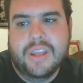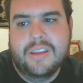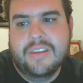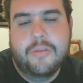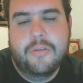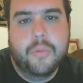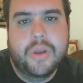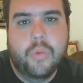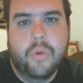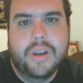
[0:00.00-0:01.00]
said from
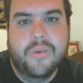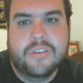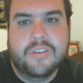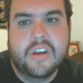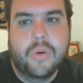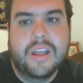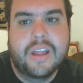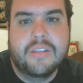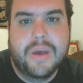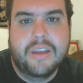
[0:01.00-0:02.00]
week 1. He wants to go
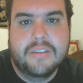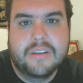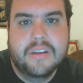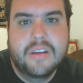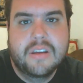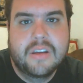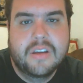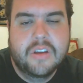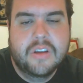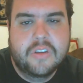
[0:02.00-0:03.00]
against the best.
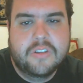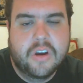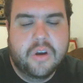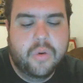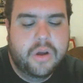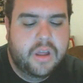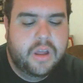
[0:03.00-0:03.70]
So